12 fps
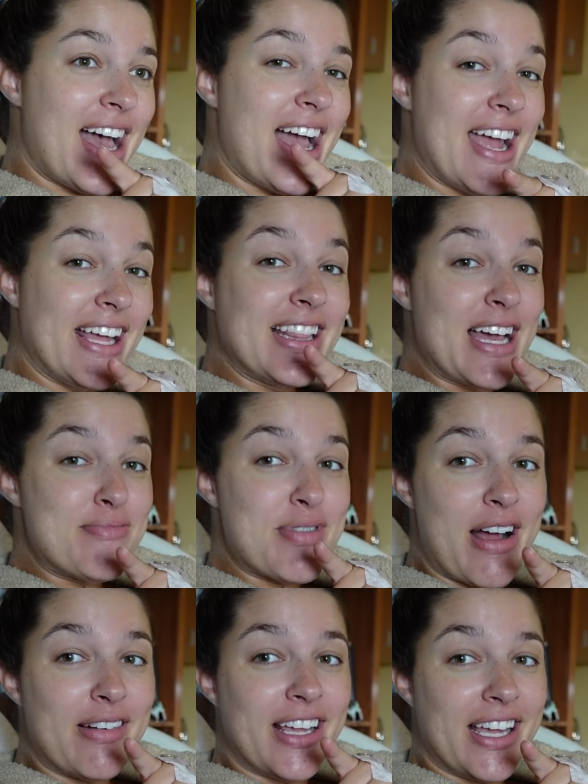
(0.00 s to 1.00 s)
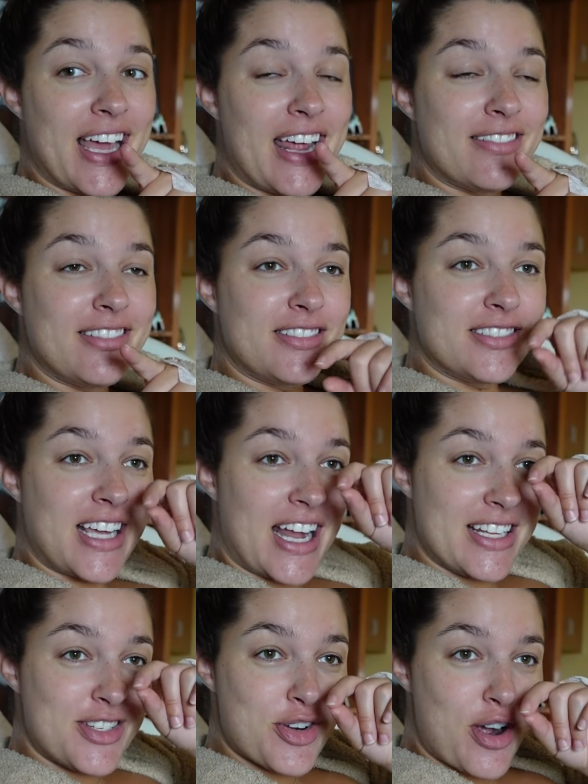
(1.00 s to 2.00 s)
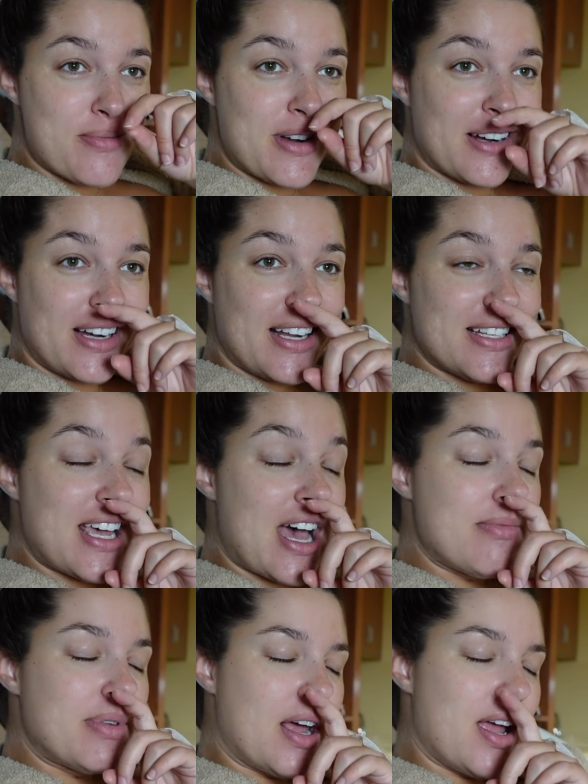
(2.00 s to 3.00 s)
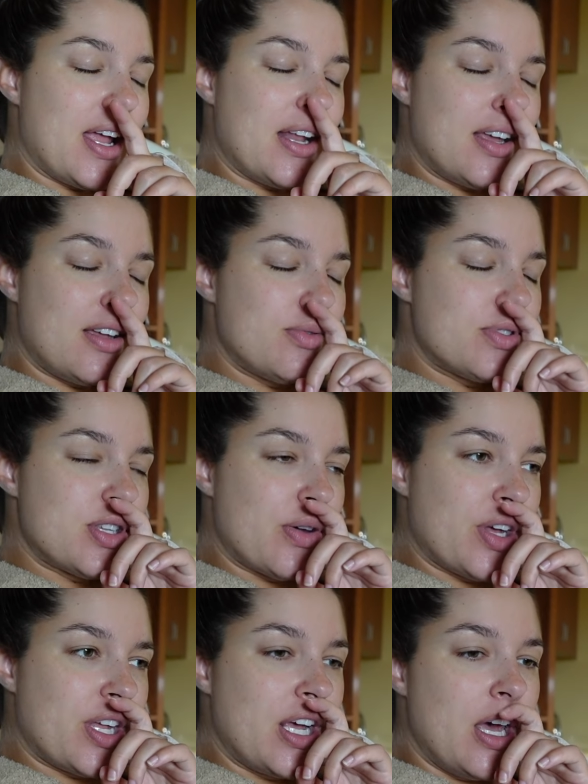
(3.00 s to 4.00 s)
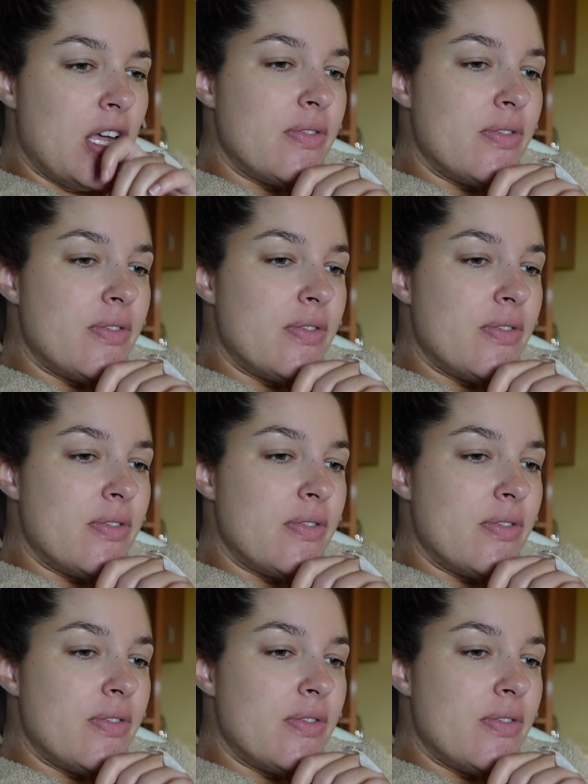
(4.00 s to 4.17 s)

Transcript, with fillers: I ate that brownie. Had a little tiny strawberry on top and I ate it. It was so good.